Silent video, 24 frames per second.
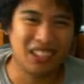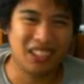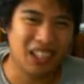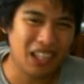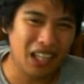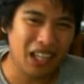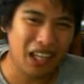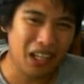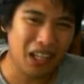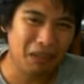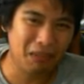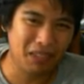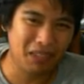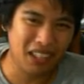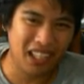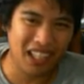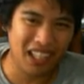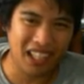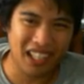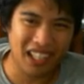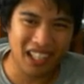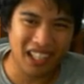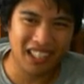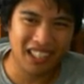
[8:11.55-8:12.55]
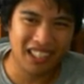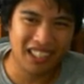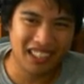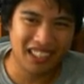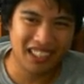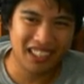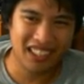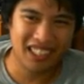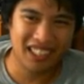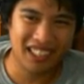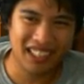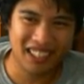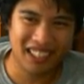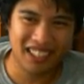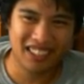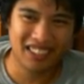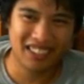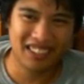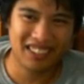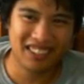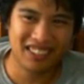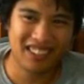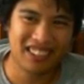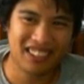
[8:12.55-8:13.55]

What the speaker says: top guy, you know.